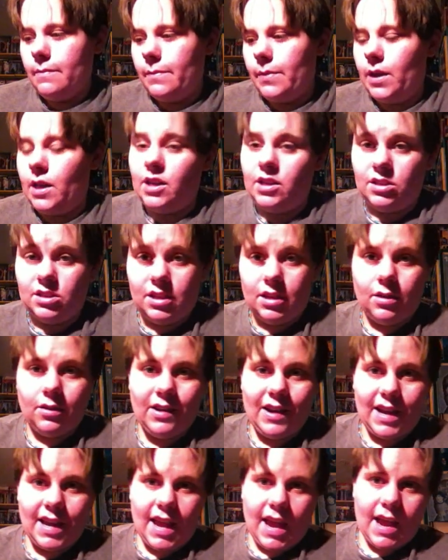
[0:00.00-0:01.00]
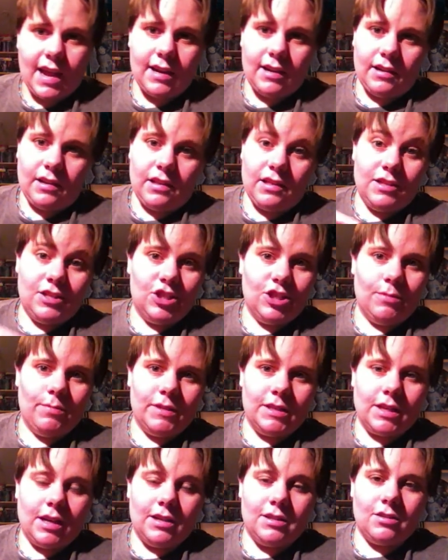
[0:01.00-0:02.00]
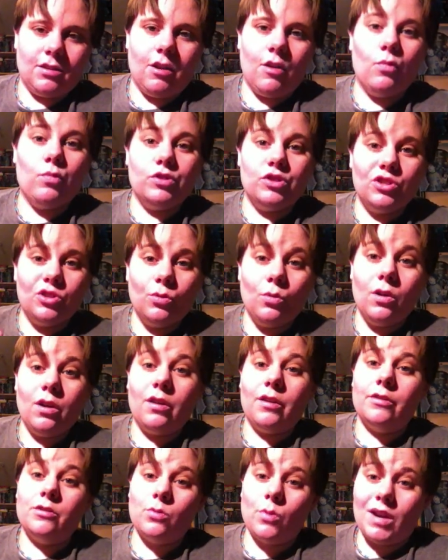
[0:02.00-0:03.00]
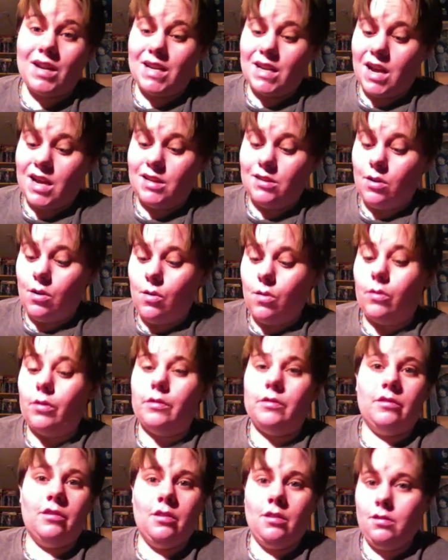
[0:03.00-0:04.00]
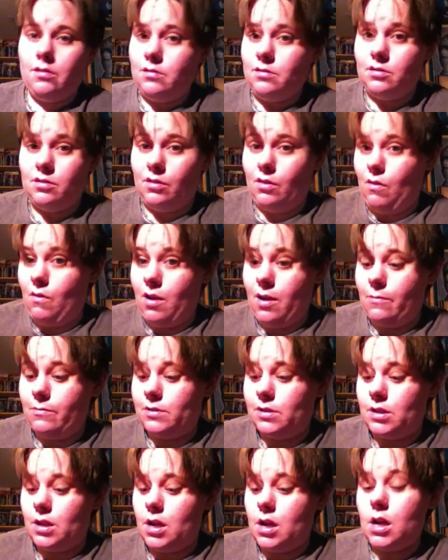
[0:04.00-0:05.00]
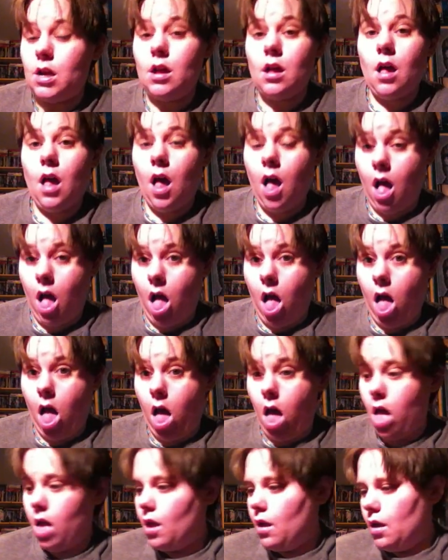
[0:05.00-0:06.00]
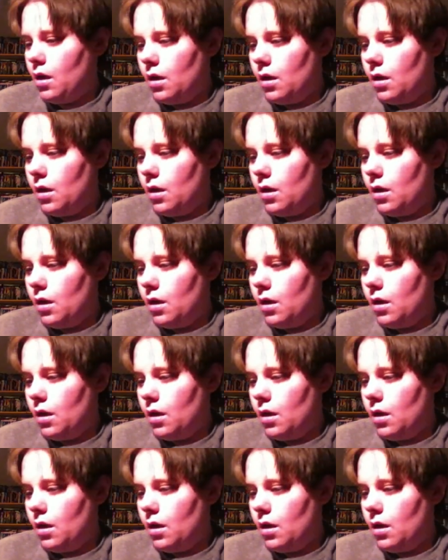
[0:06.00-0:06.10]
because here in Canada the cheapest I saw it was $229. So I was like, ugh.